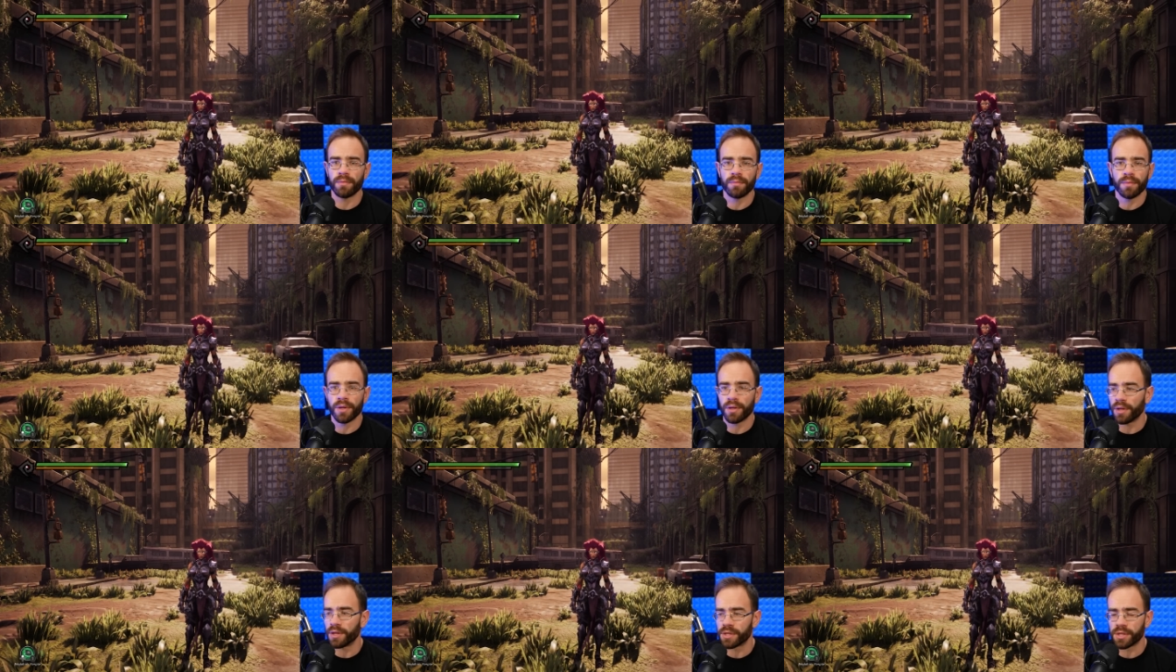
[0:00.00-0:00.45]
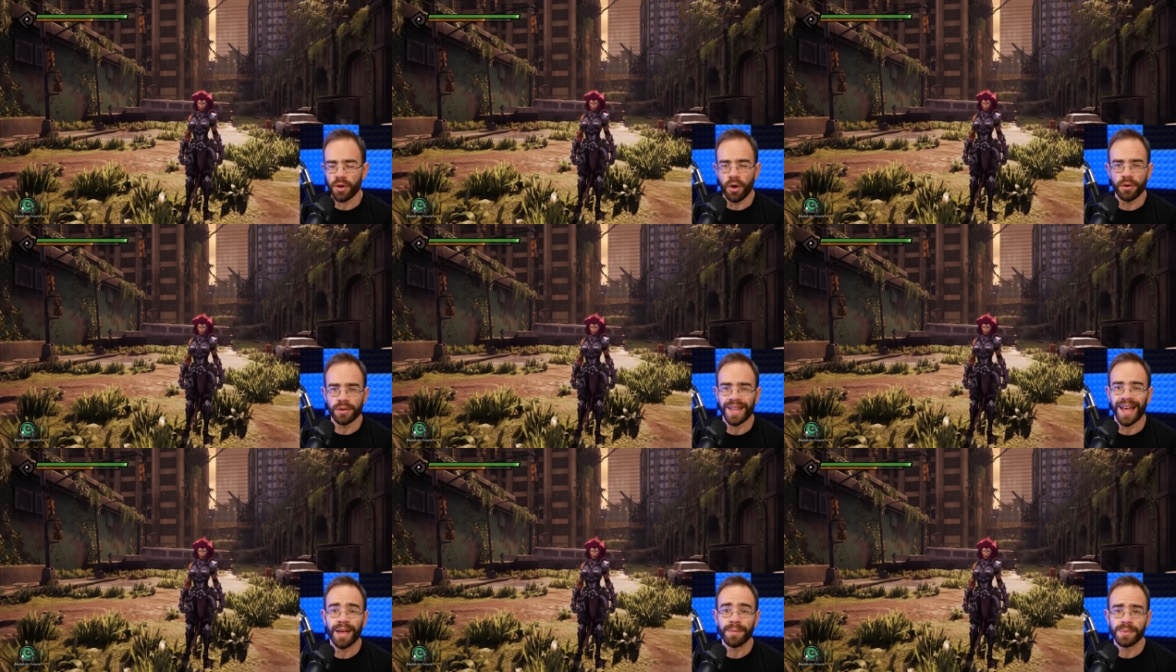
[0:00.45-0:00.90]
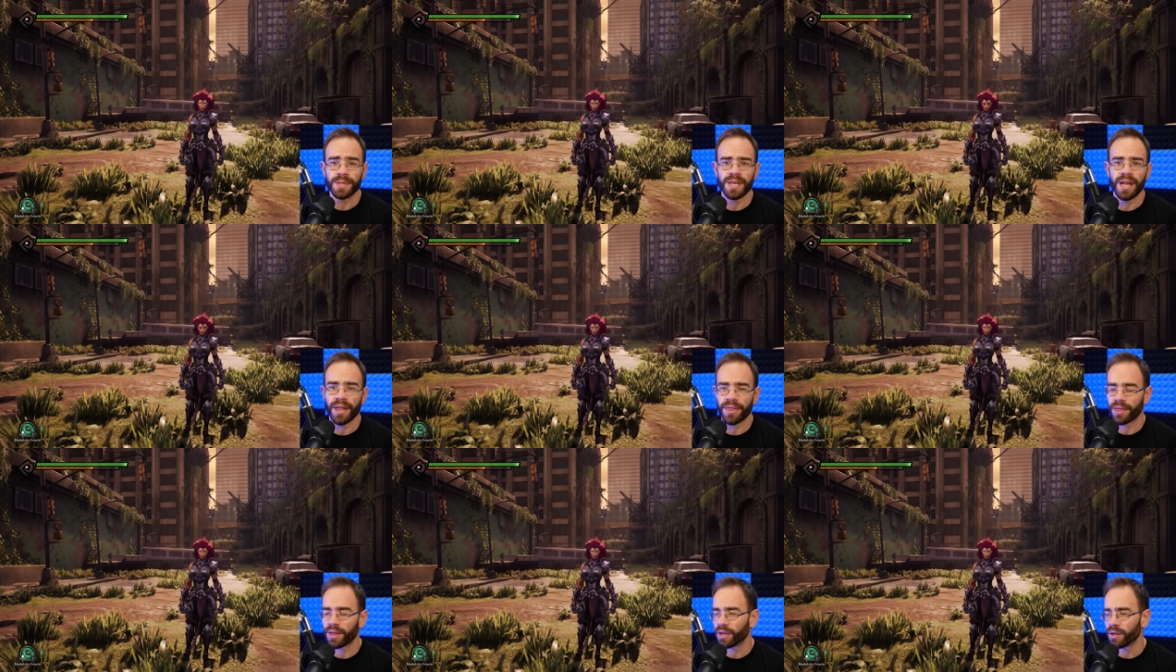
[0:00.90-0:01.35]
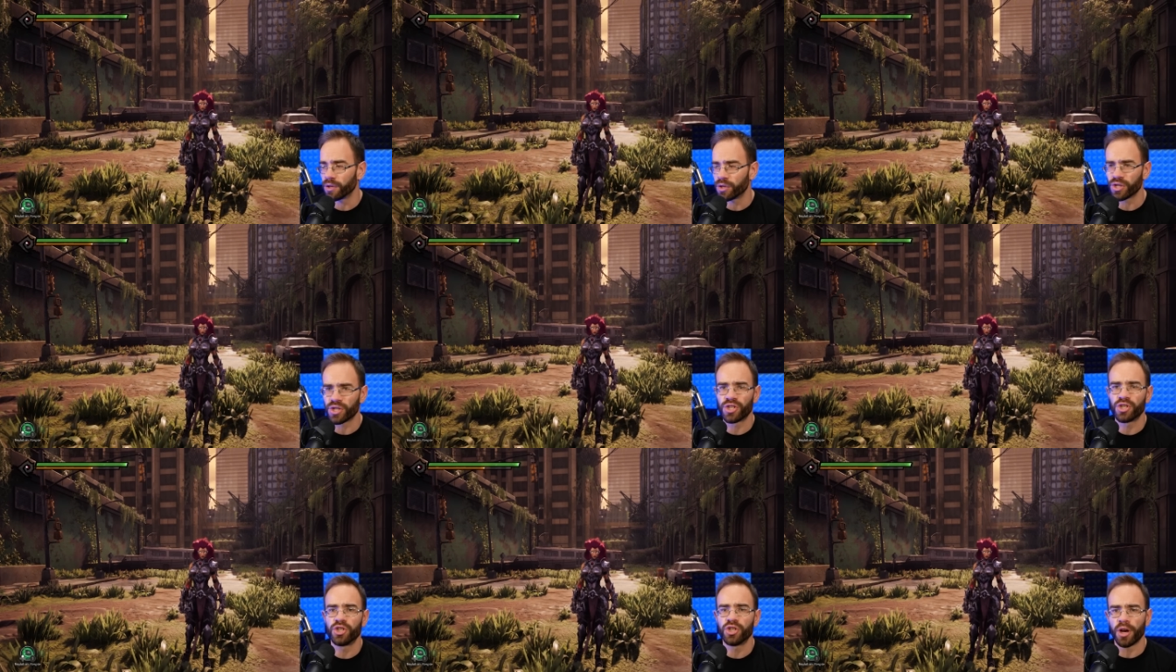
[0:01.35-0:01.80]
install times, nothing. You
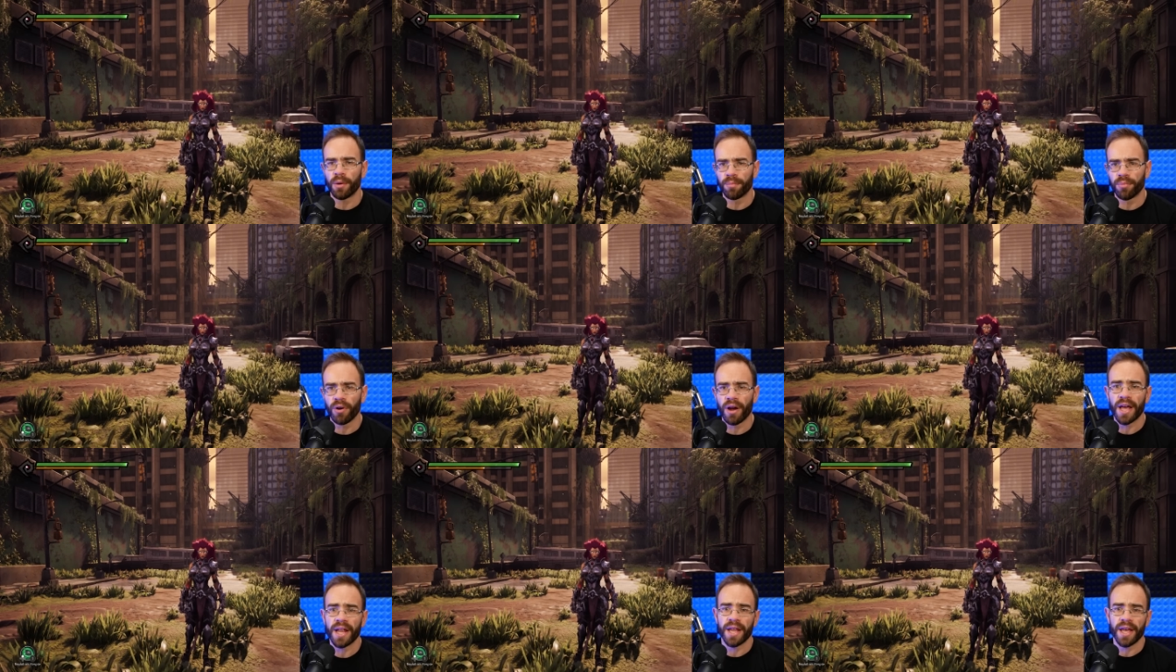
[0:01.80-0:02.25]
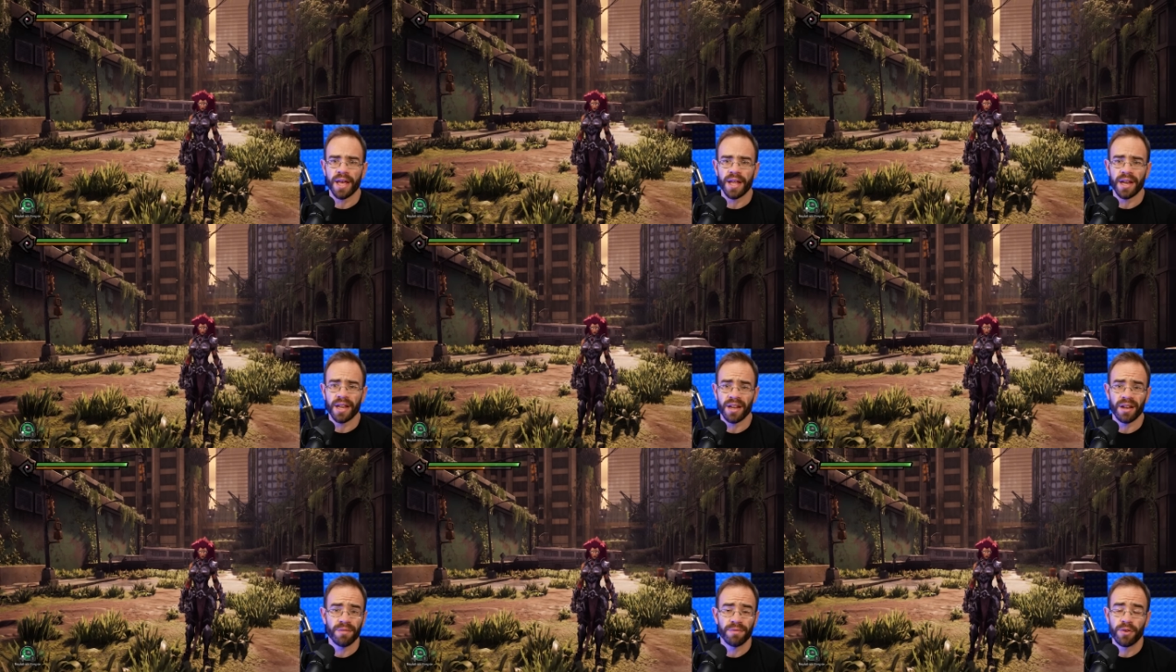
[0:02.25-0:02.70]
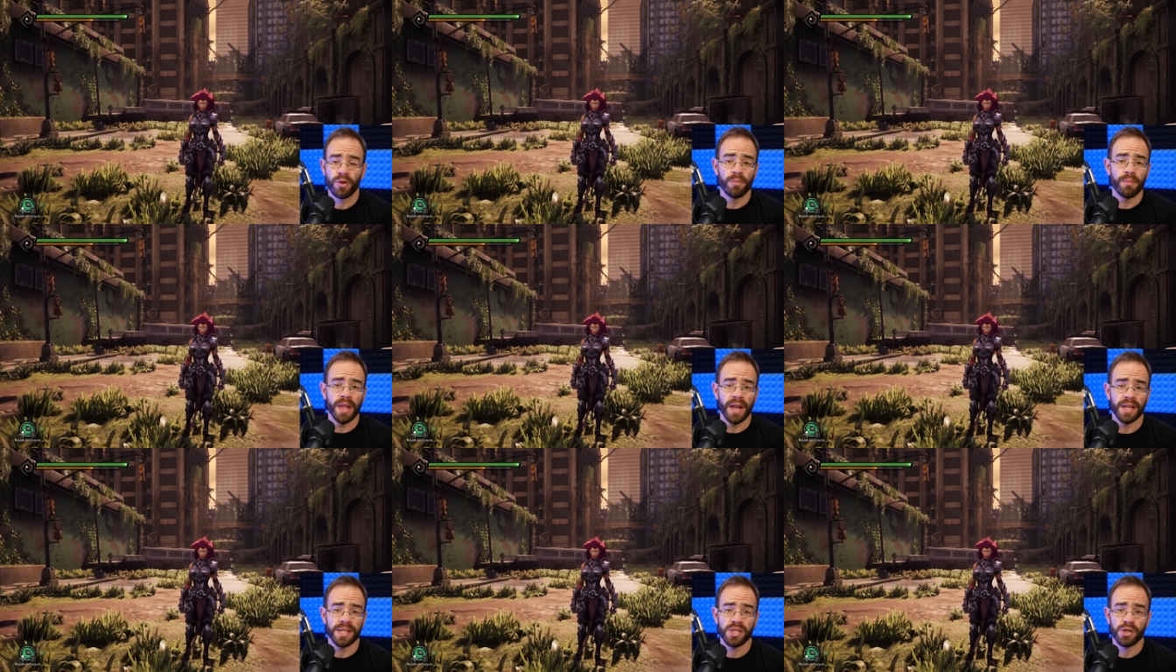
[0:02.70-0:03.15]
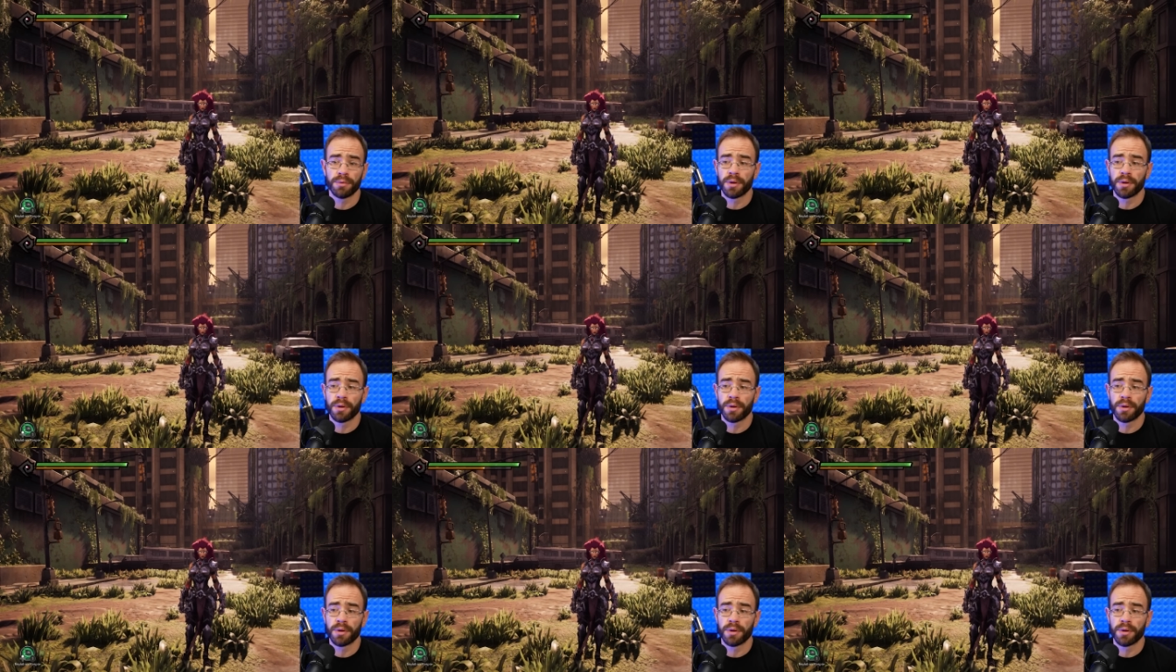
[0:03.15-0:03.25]
just jump right in, and in a few minutes,